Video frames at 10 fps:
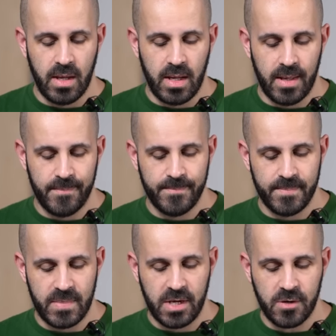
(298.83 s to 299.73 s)

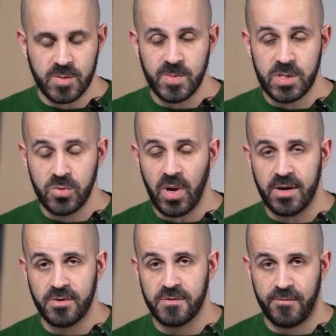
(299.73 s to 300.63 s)
Um, it cost me
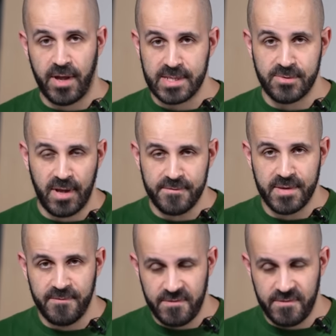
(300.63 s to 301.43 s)
200 francs to have them